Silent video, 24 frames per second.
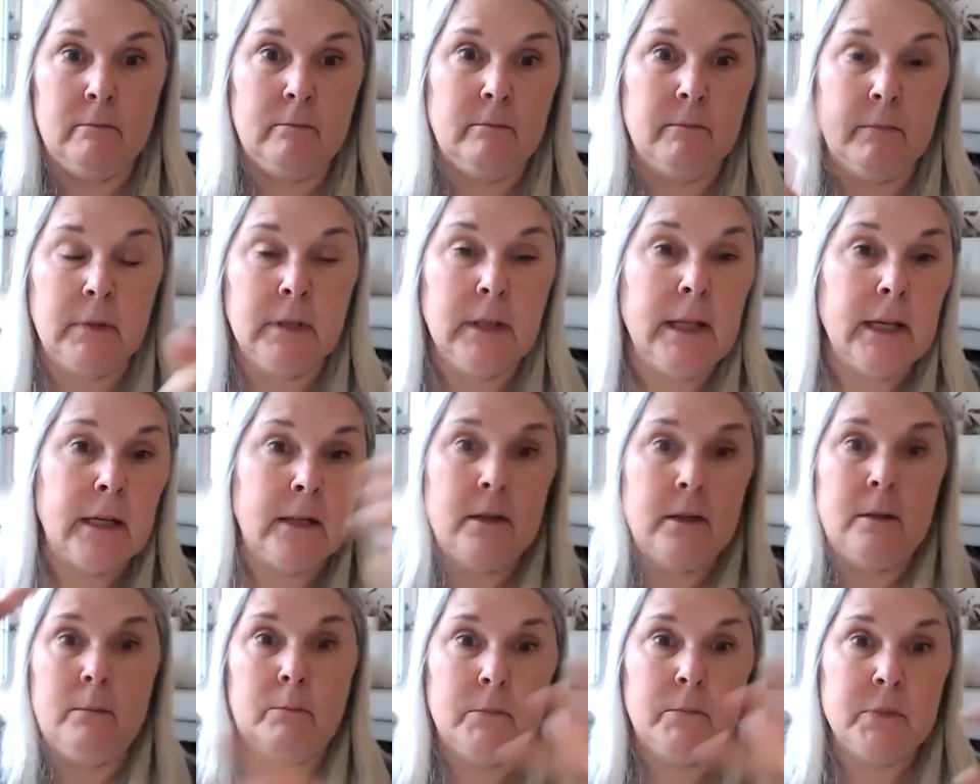link
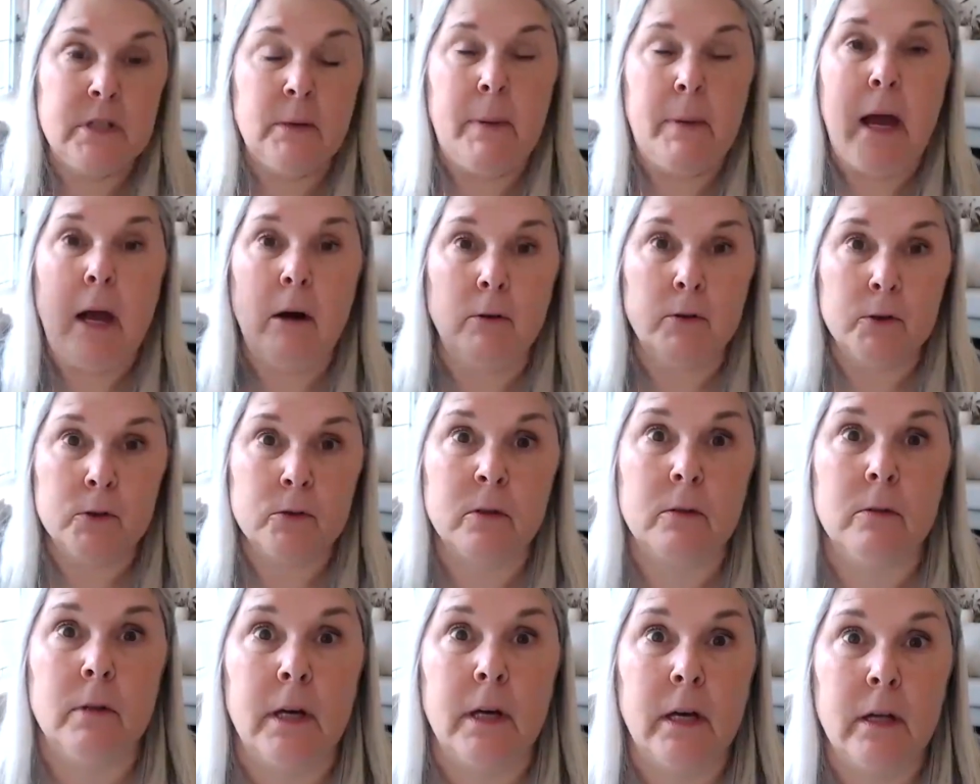them somehow
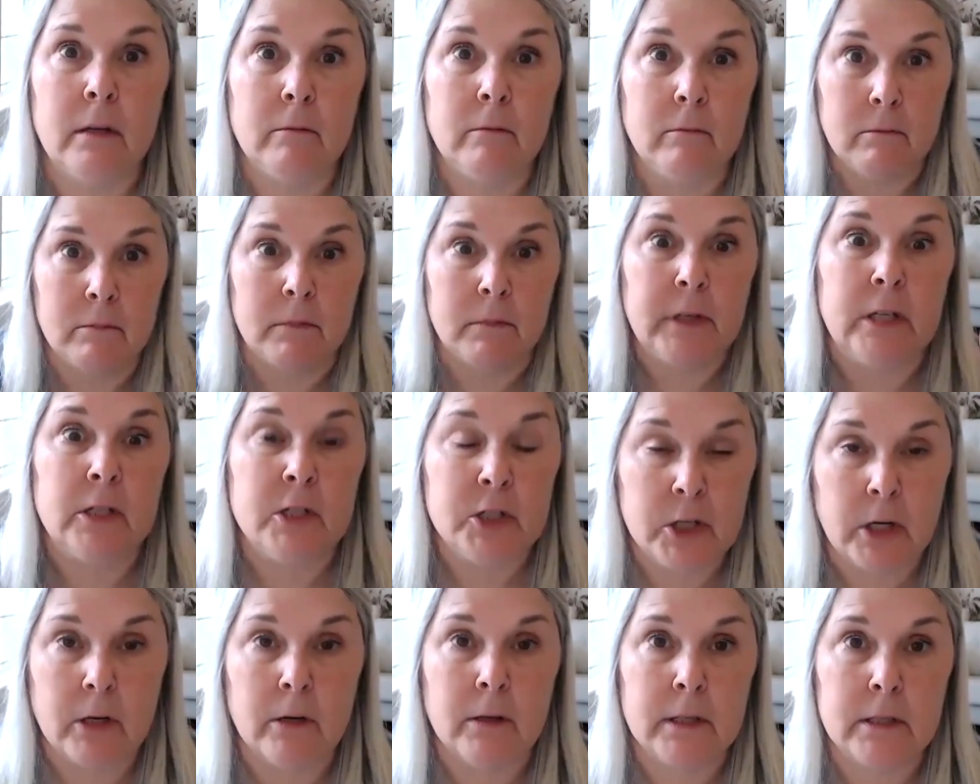so that we can
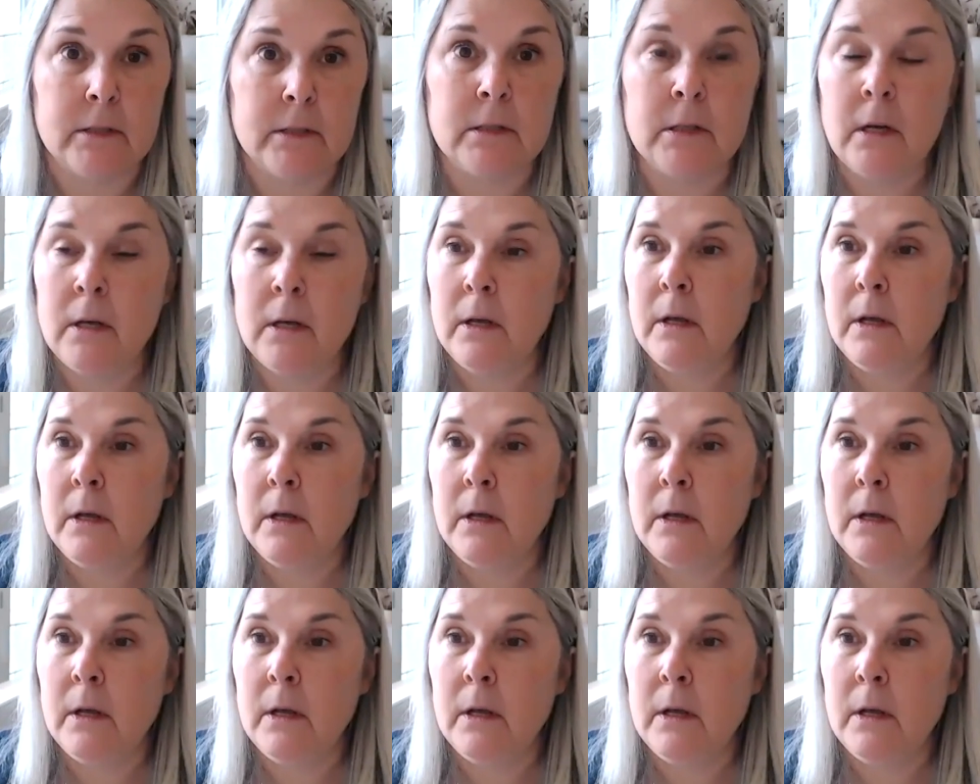share this.